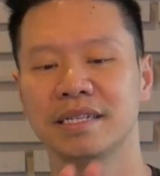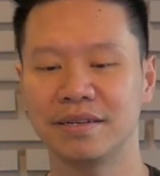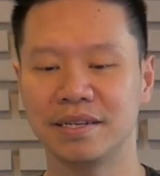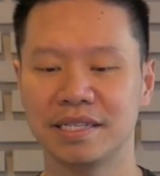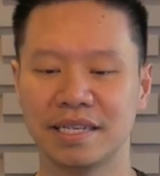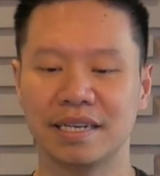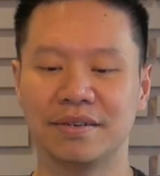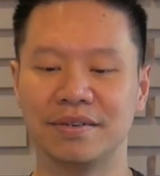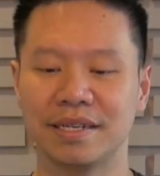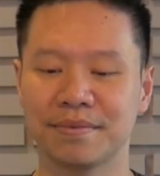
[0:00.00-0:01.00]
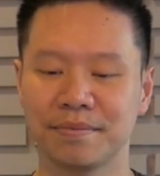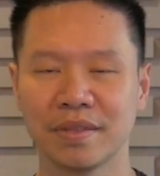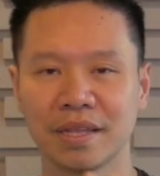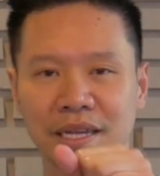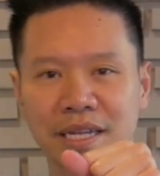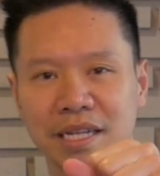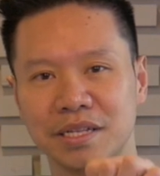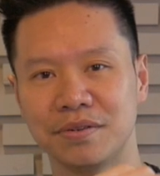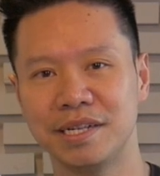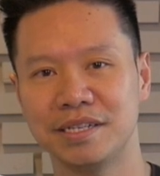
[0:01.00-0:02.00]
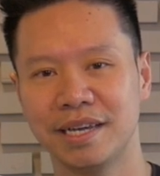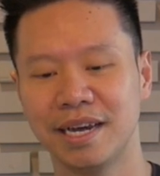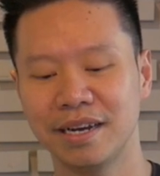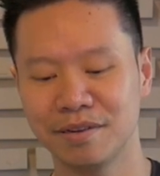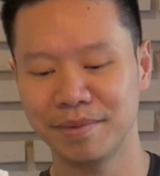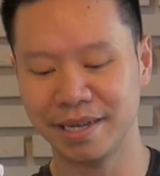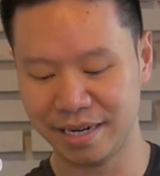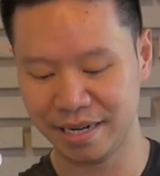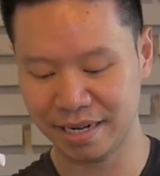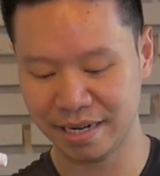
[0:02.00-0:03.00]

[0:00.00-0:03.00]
So let's get going. Squeeze your hand a little bit